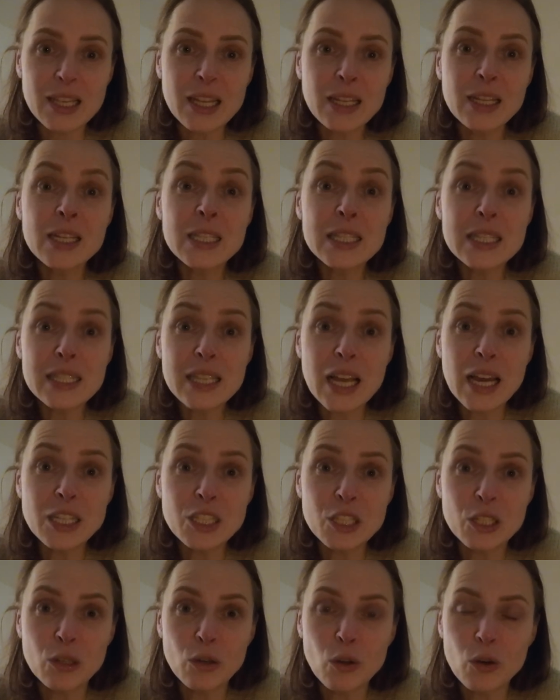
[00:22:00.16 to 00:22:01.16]
That is
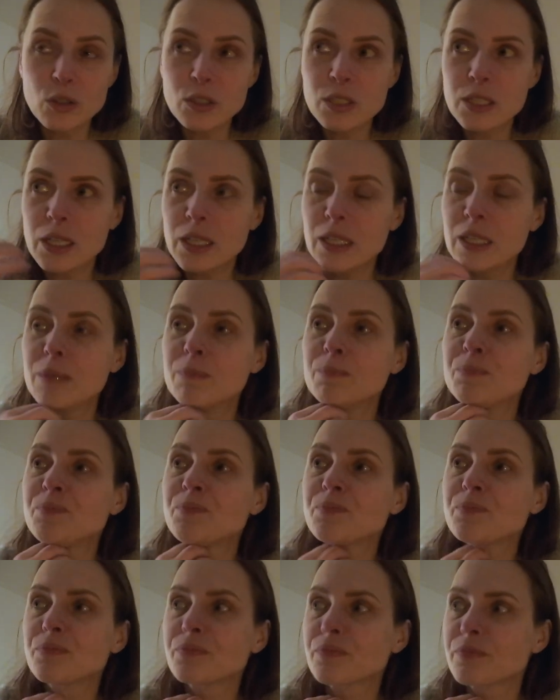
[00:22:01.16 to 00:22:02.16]
such a long time.
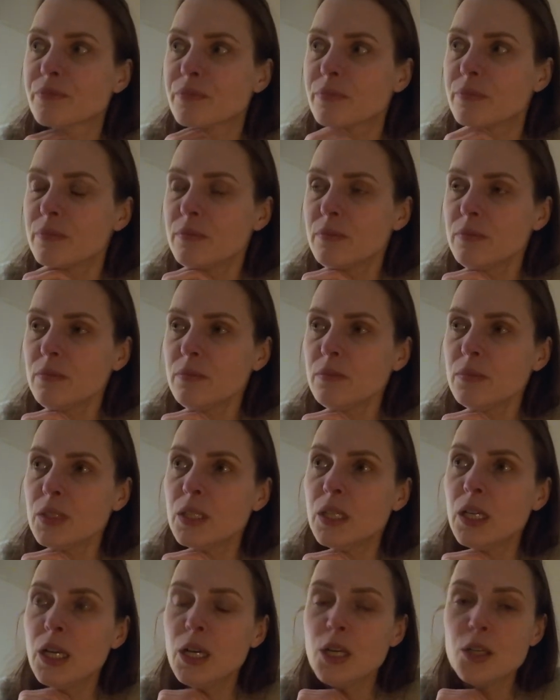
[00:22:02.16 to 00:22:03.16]

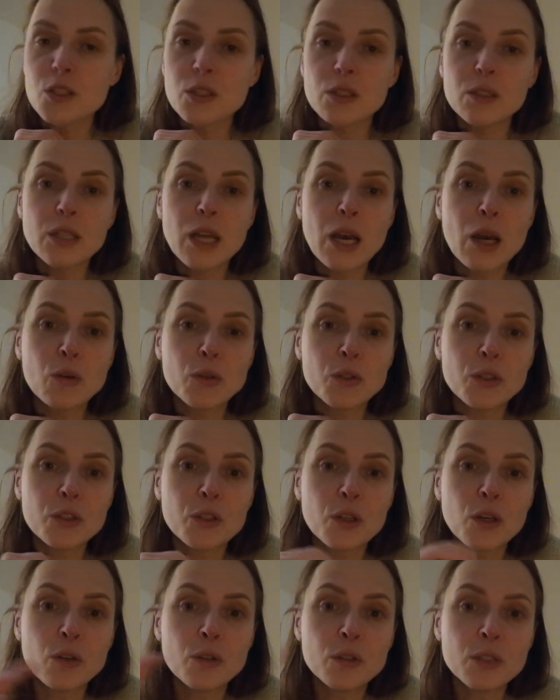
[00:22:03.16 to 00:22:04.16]
So now, you
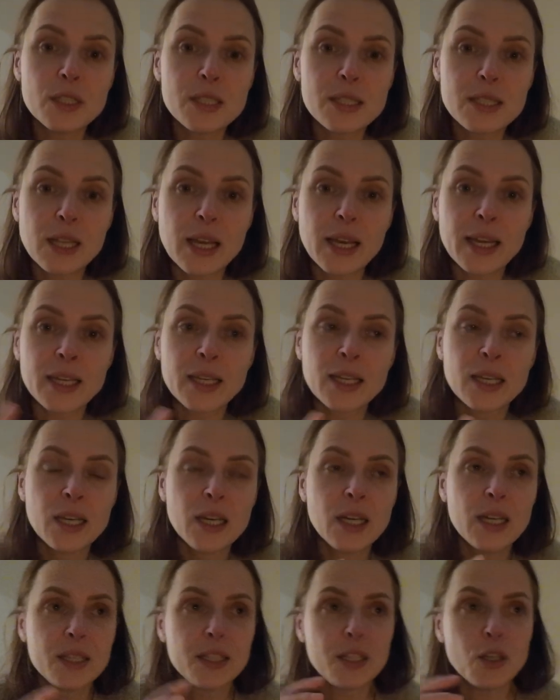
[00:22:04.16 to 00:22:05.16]
know, it's like
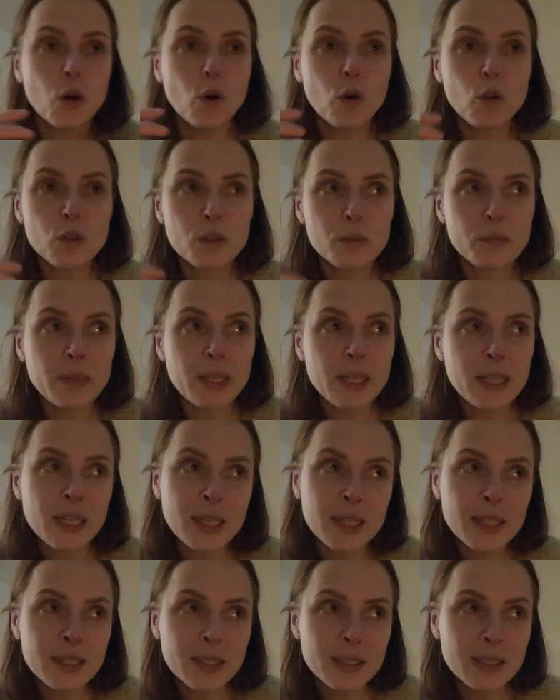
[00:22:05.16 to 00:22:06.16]
the old
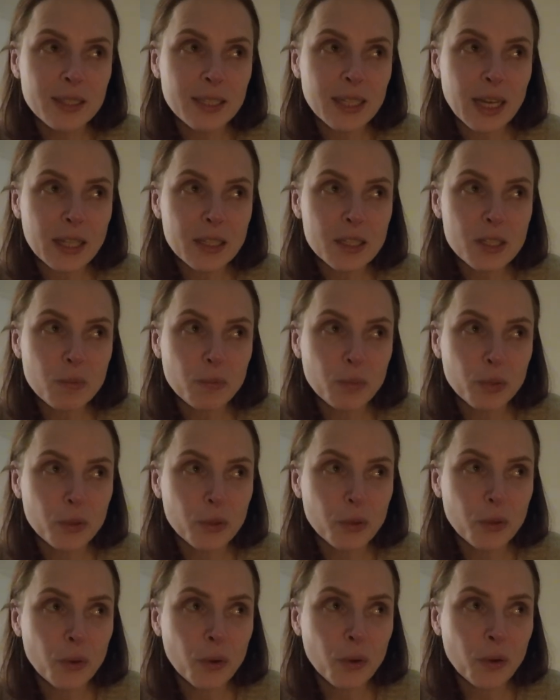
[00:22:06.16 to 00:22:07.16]
me, the
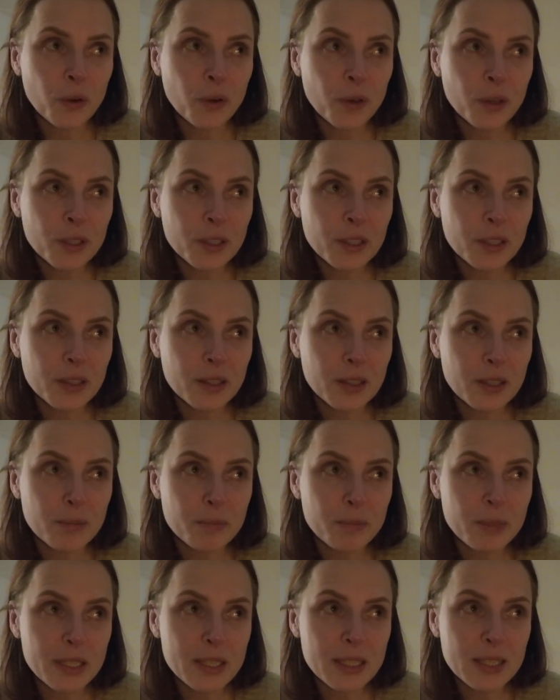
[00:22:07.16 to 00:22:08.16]
entrepreneur, the
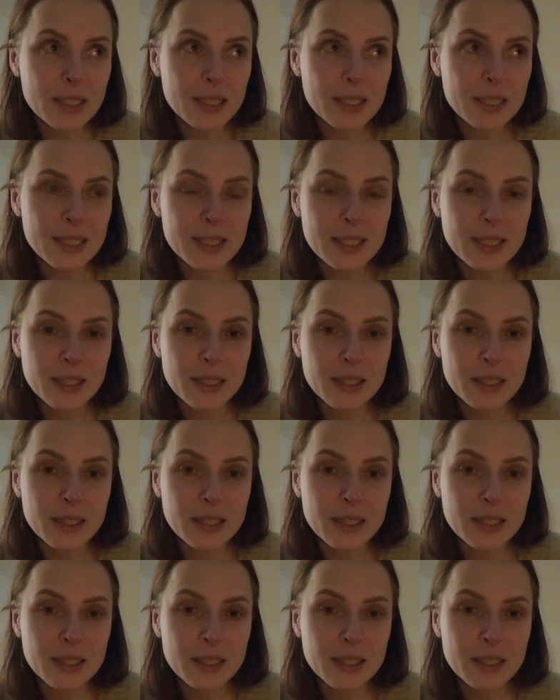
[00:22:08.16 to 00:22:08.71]
business